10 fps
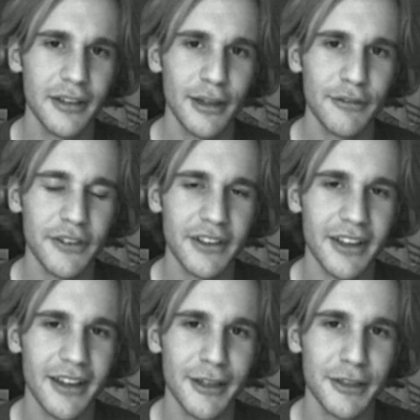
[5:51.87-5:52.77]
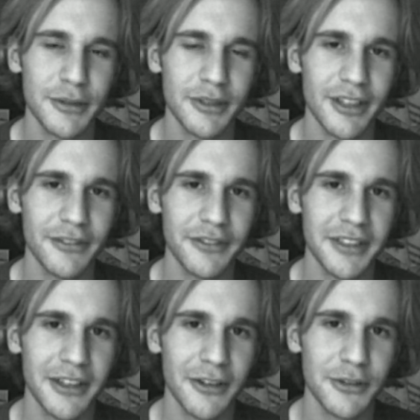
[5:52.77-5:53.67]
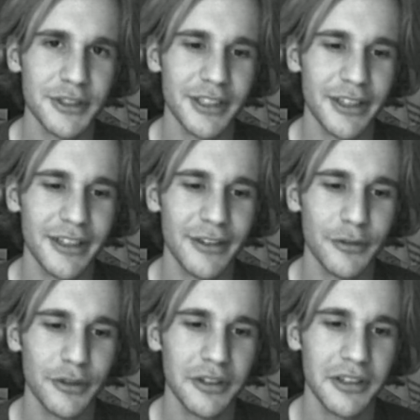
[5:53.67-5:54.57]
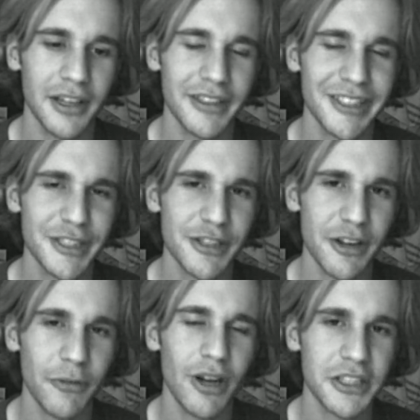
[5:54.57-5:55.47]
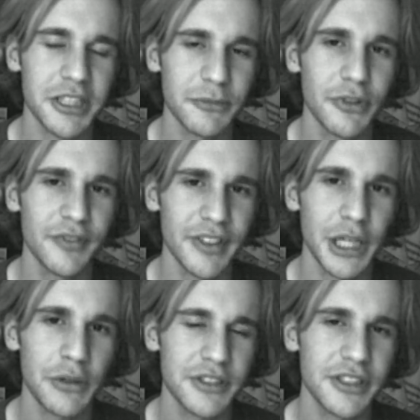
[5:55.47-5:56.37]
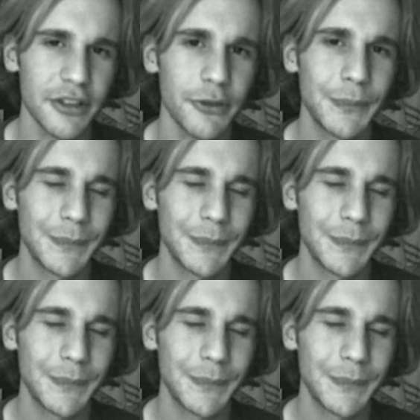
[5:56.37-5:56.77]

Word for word: I feel like I do a lot of videos and I never, I need to start watching more videos too.